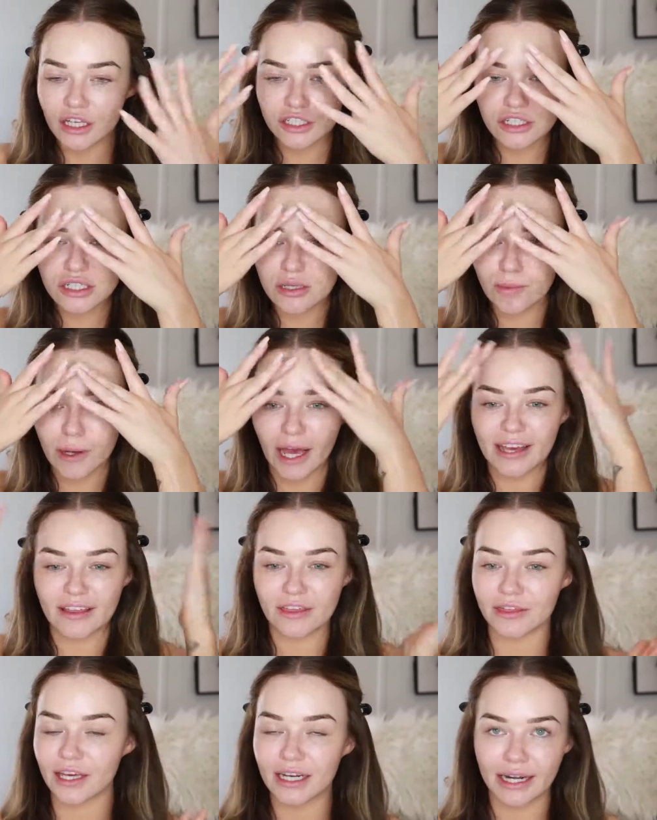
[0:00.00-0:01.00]
Just apply
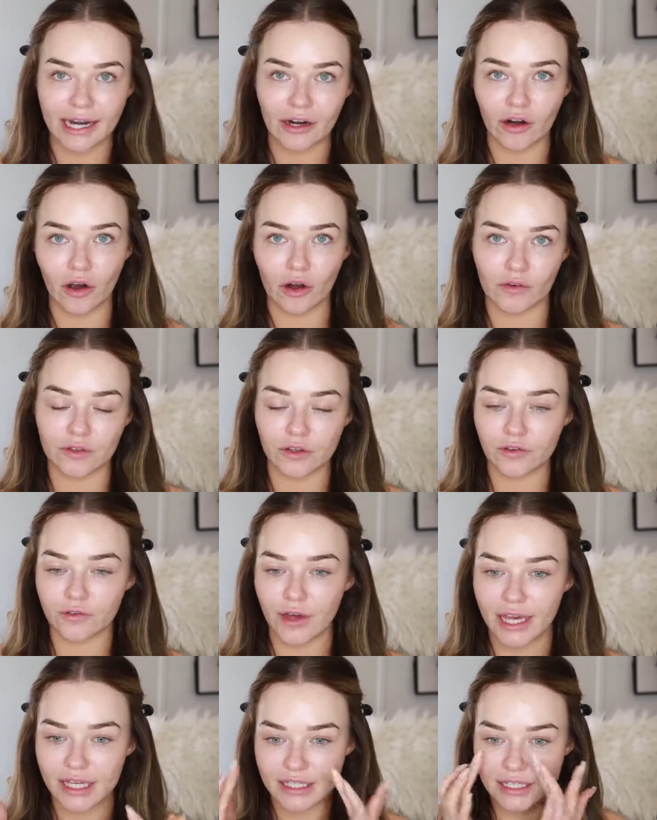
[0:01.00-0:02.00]
a thick layer all over the
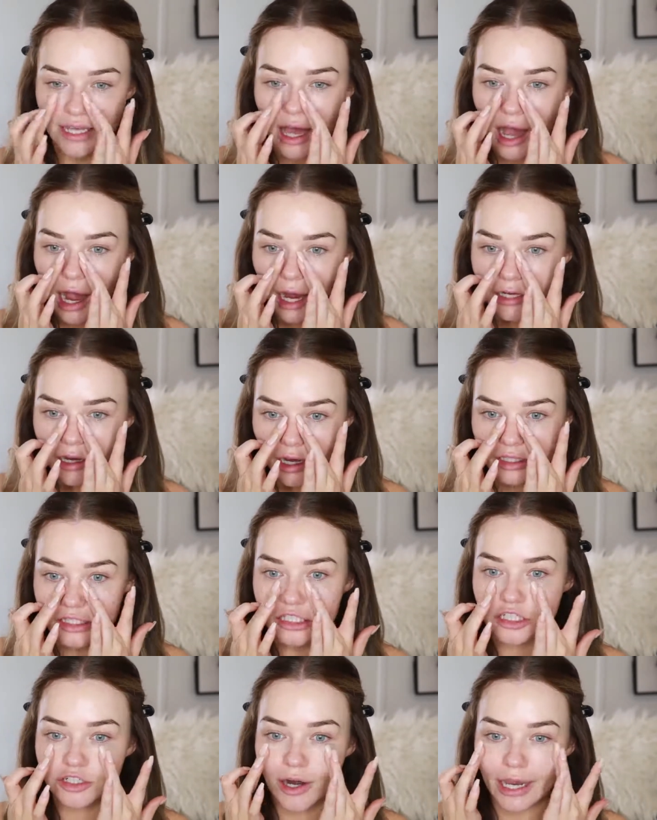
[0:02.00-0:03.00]
face. I
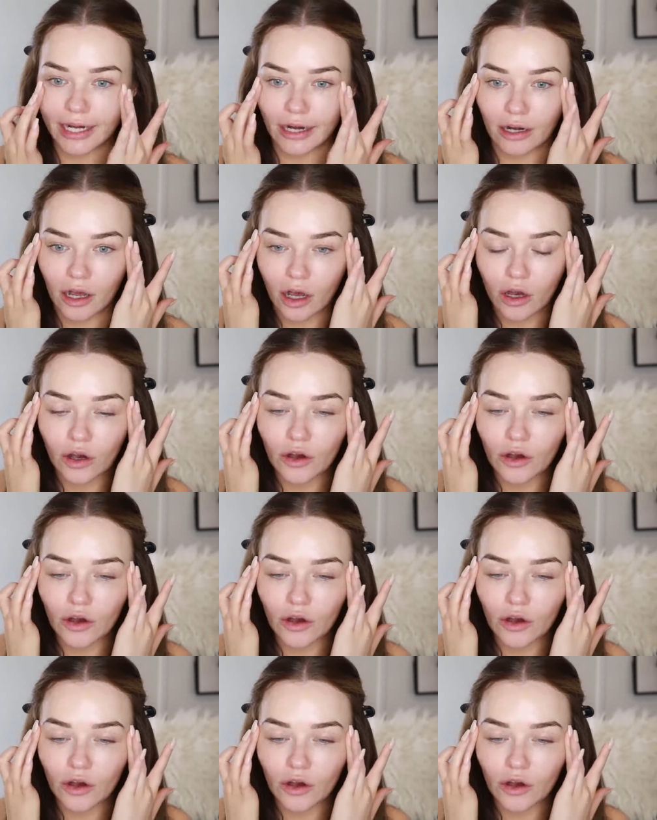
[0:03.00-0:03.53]
concentrate it